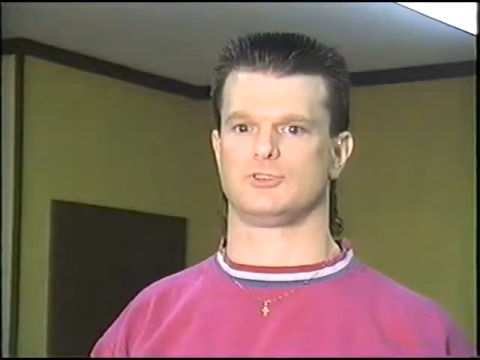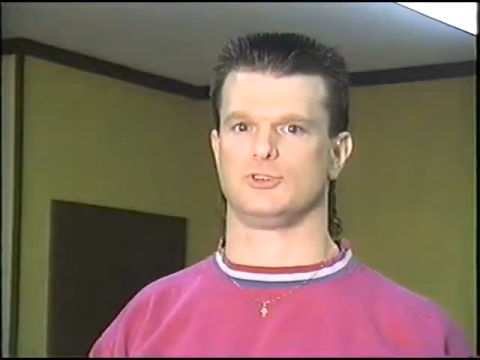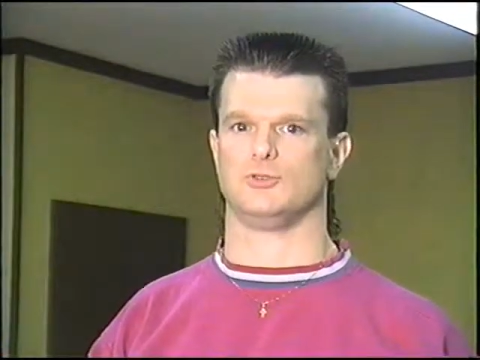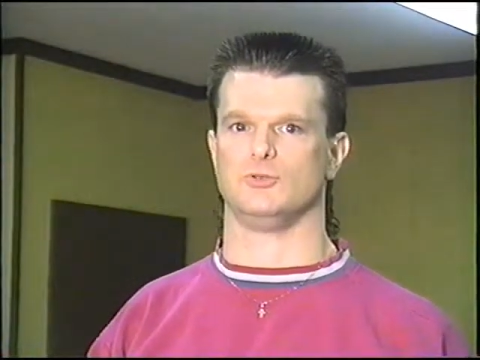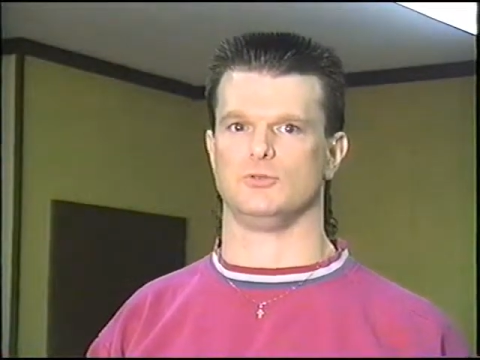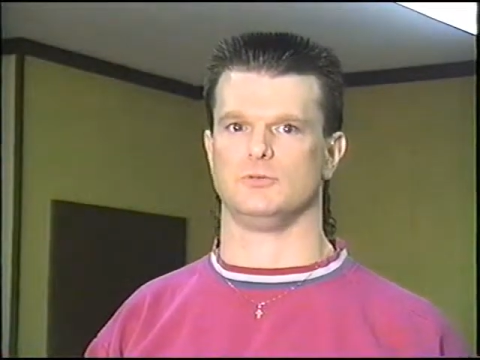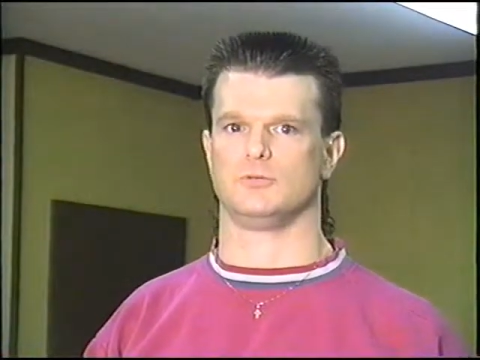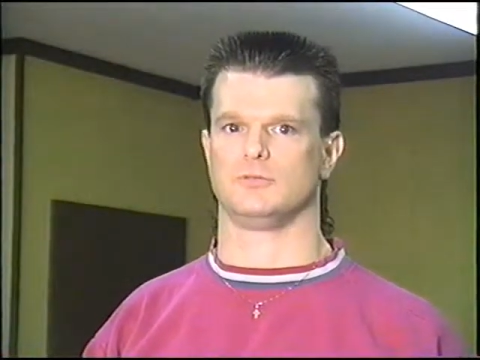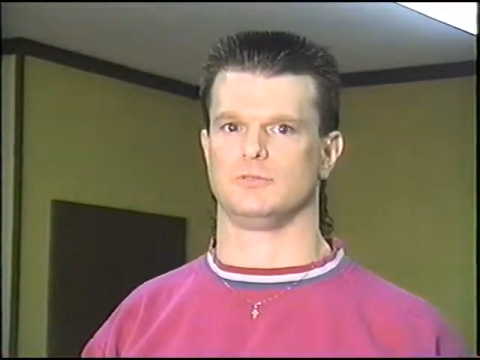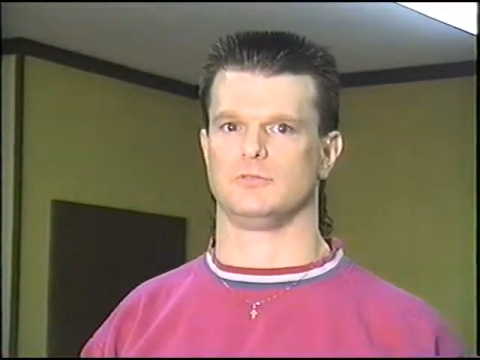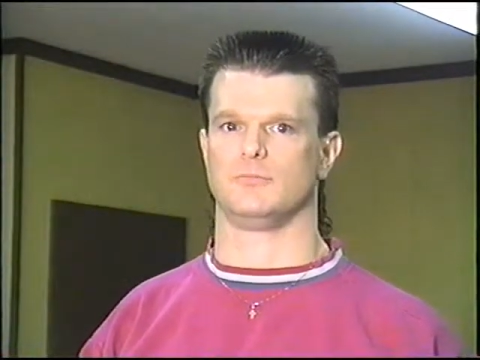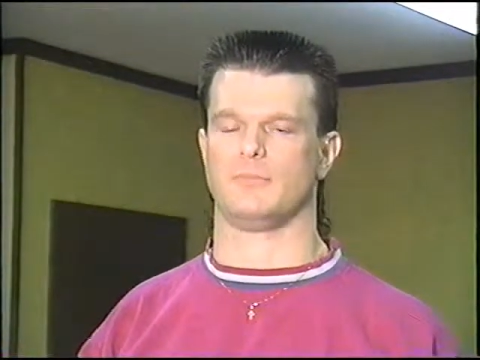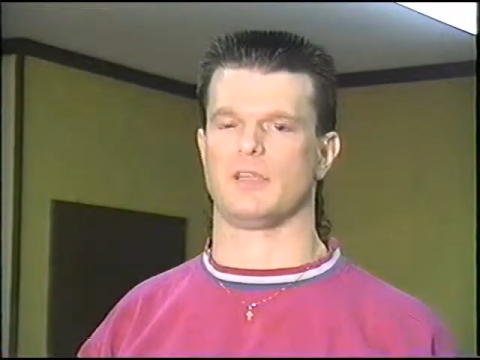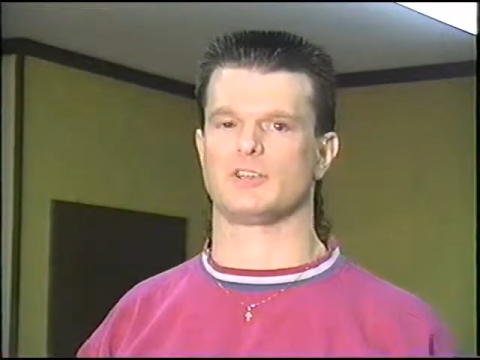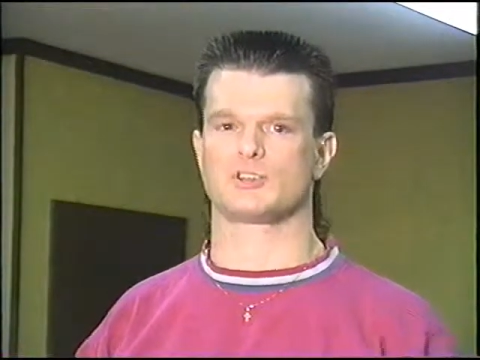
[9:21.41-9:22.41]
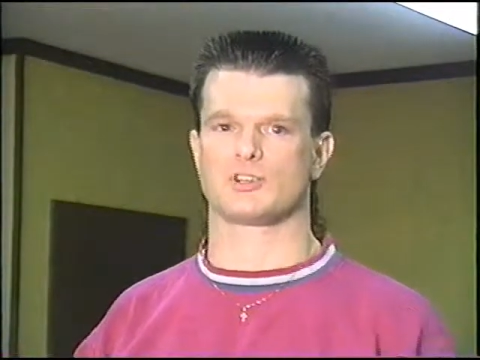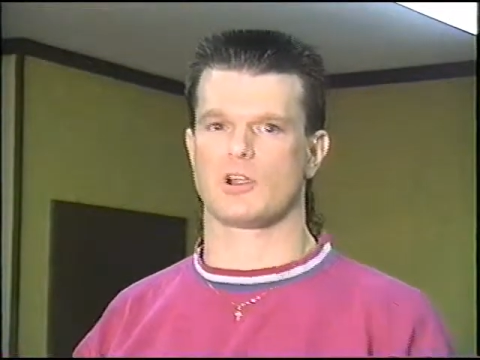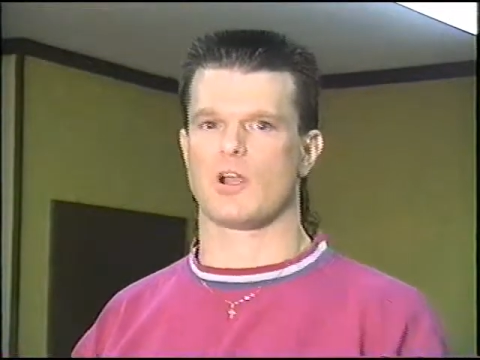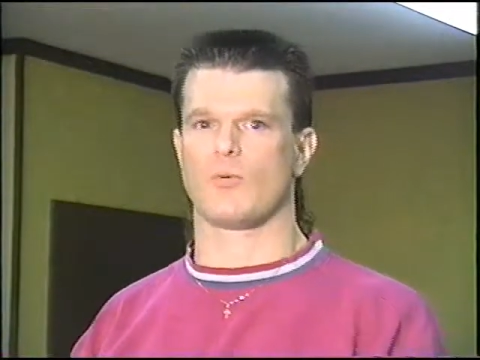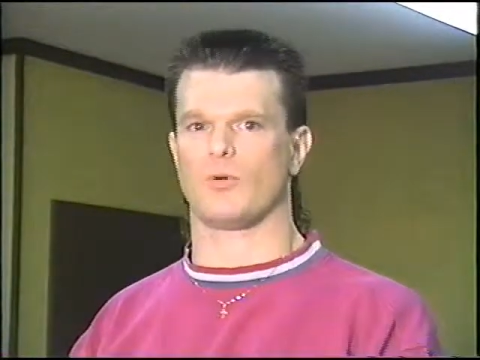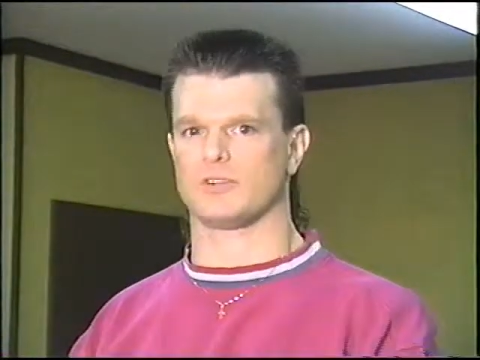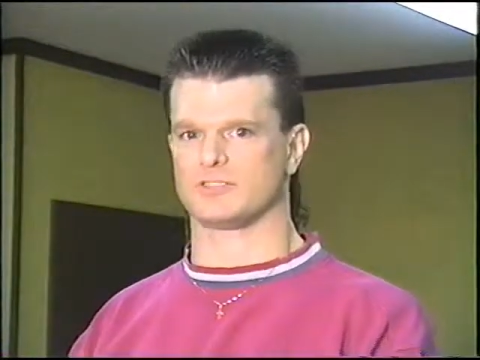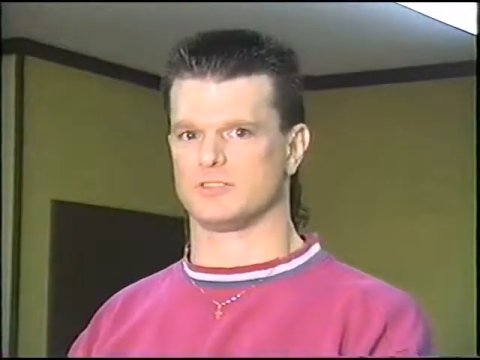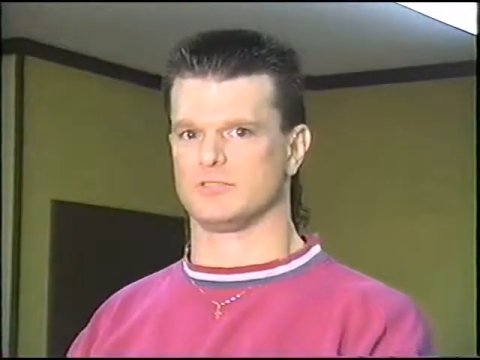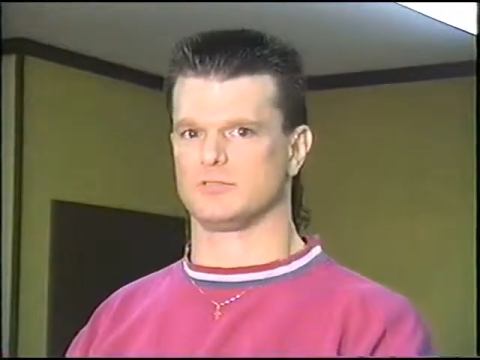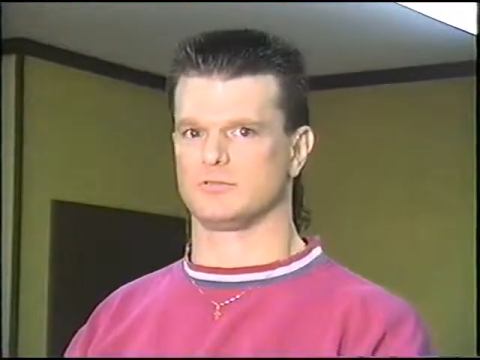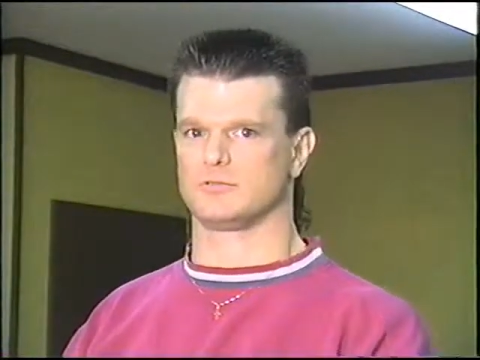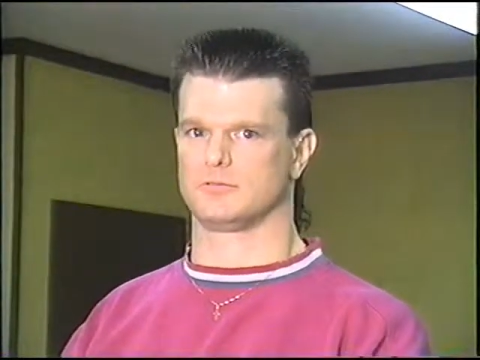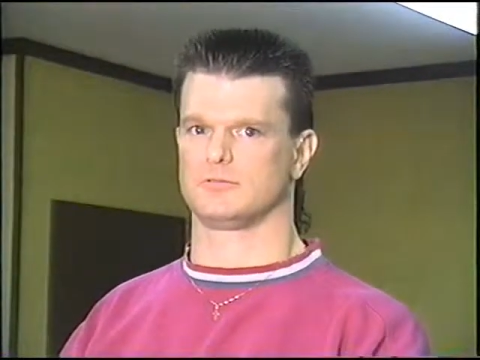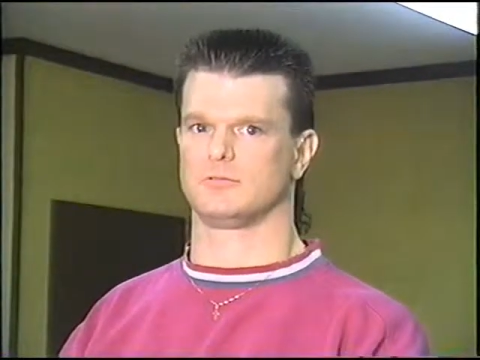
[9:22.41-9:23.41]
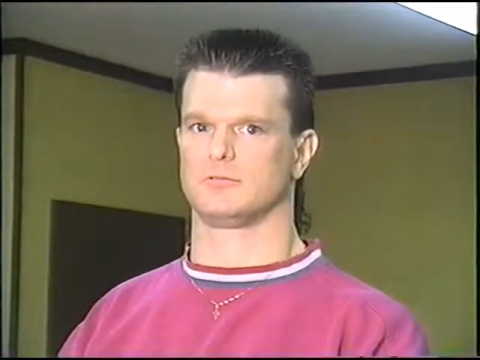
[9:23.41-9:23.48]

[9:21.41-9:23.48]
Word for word: to make sure I wasn't